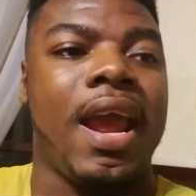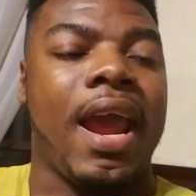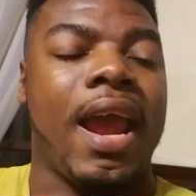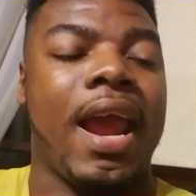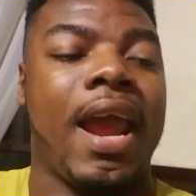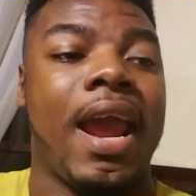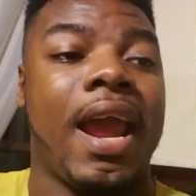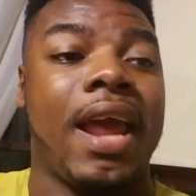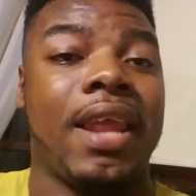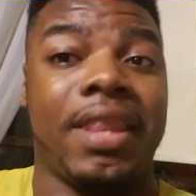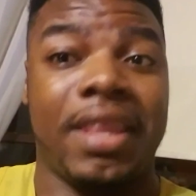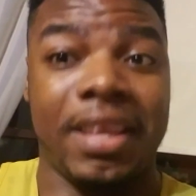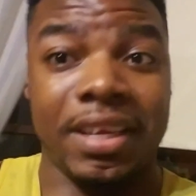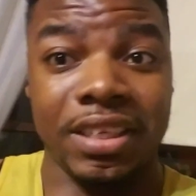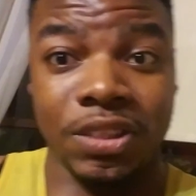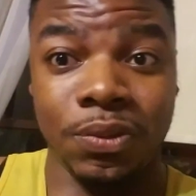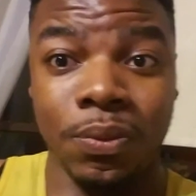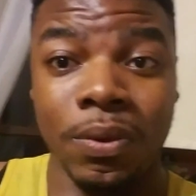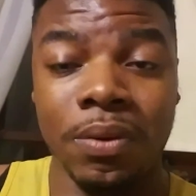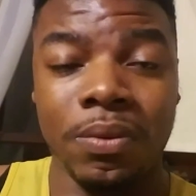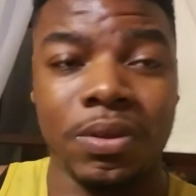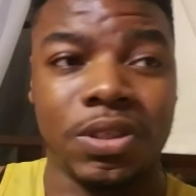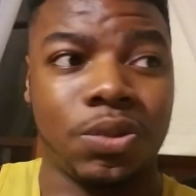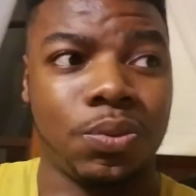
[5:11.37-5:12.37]
And this
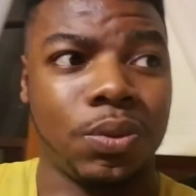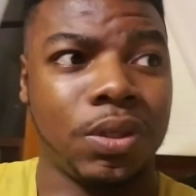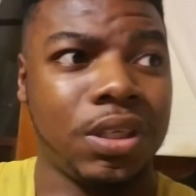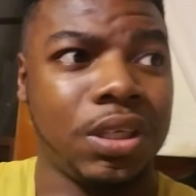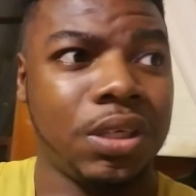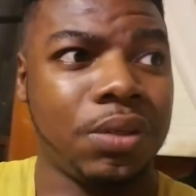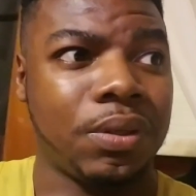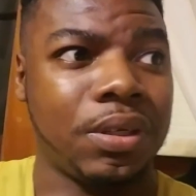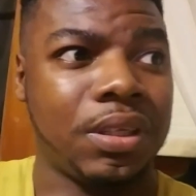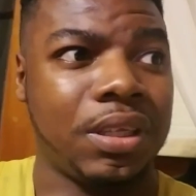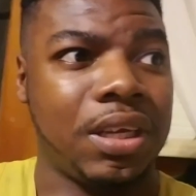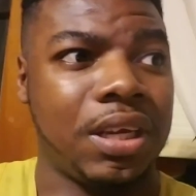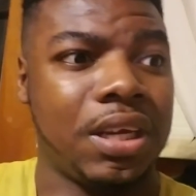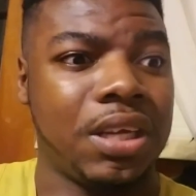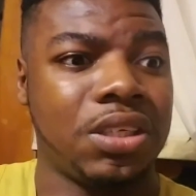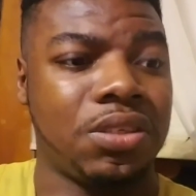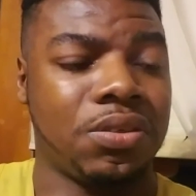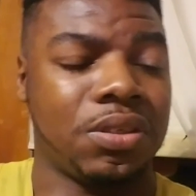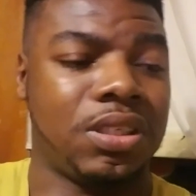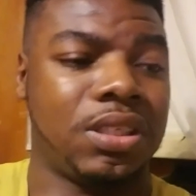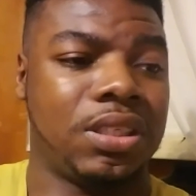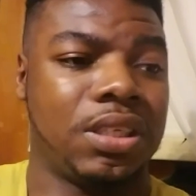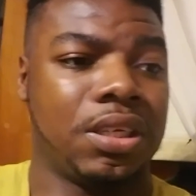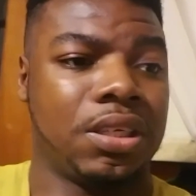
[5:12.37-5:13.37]
one was really, really
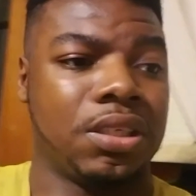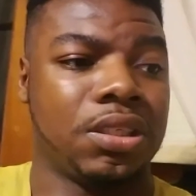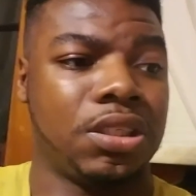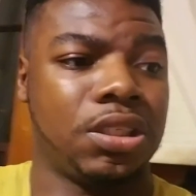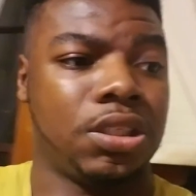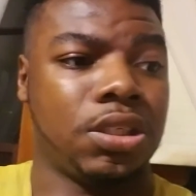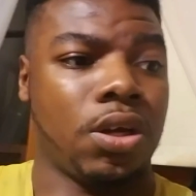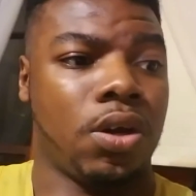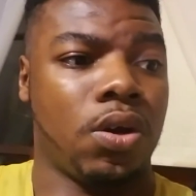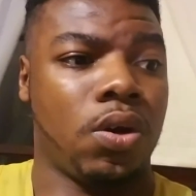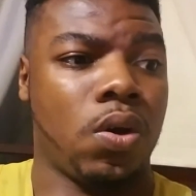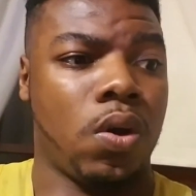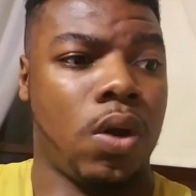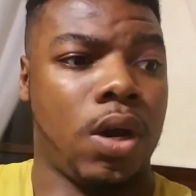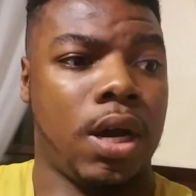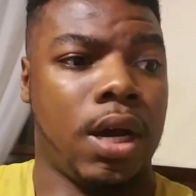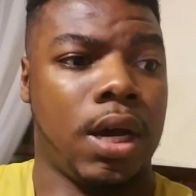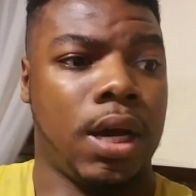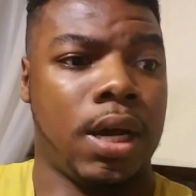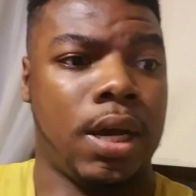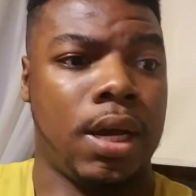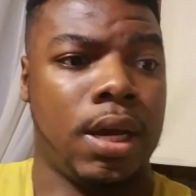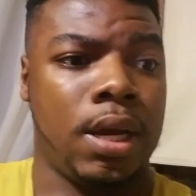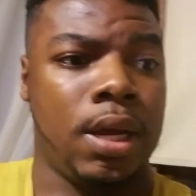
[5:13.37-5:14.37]
interesting.
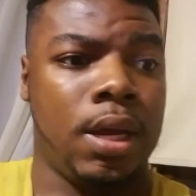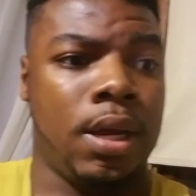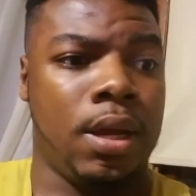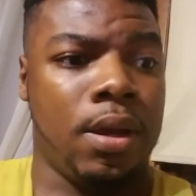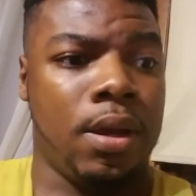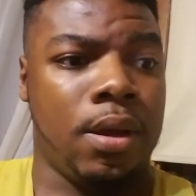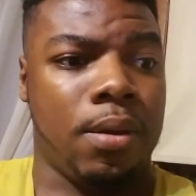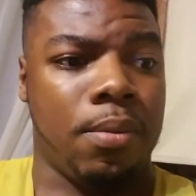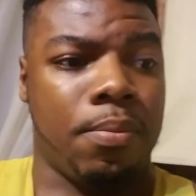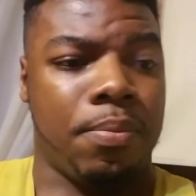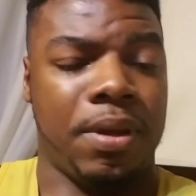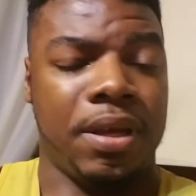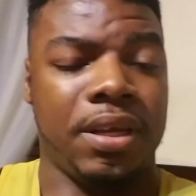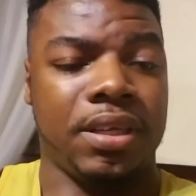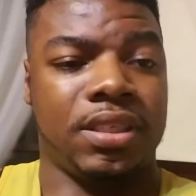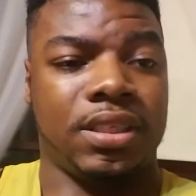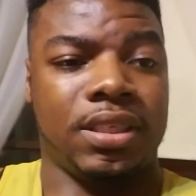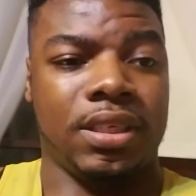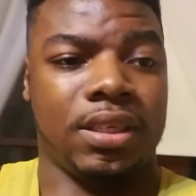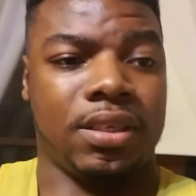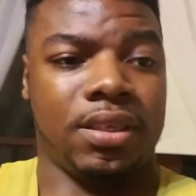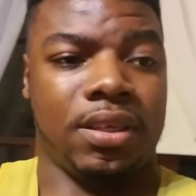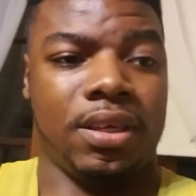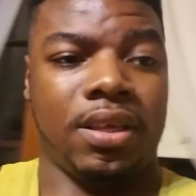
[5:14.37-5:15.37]
So
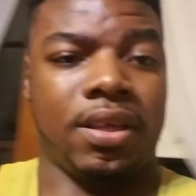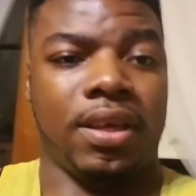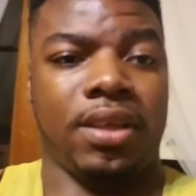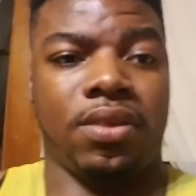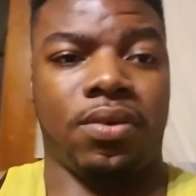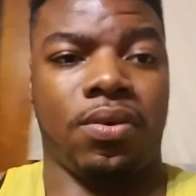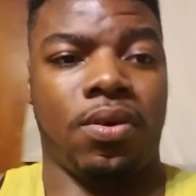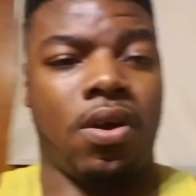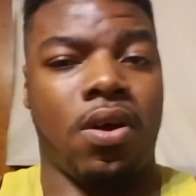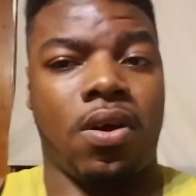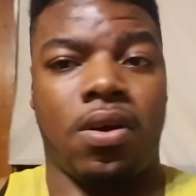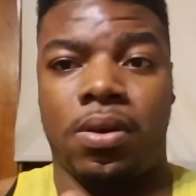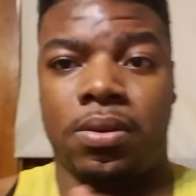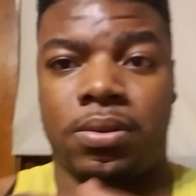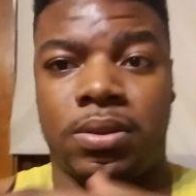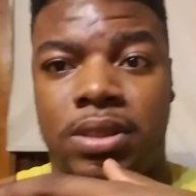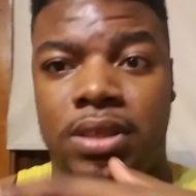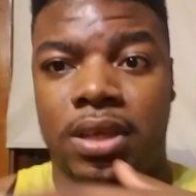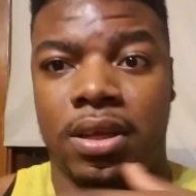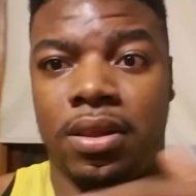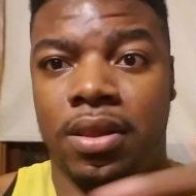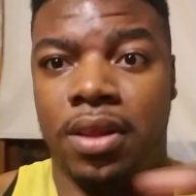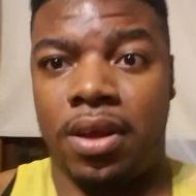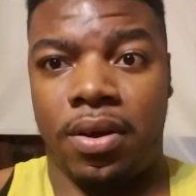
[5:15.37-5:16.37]
basically, like, they're all
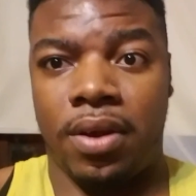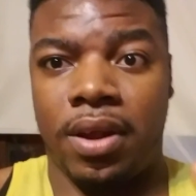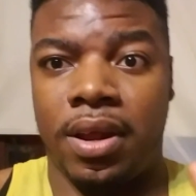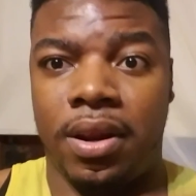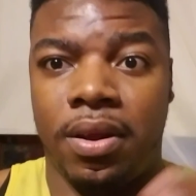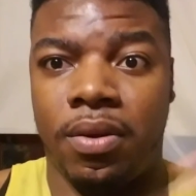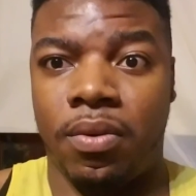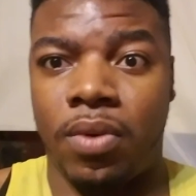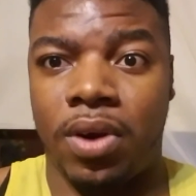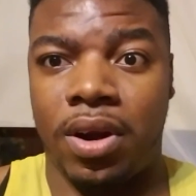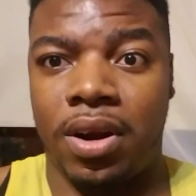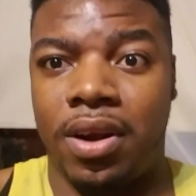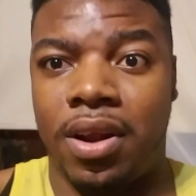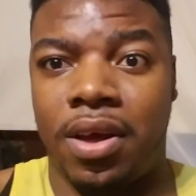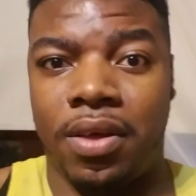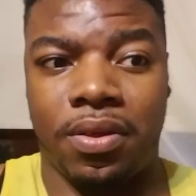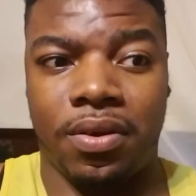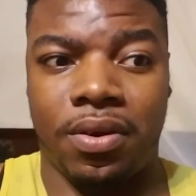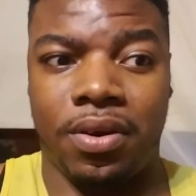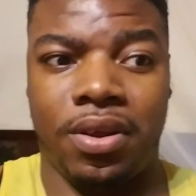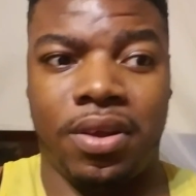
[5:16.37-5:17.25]
sitting there hitting one another.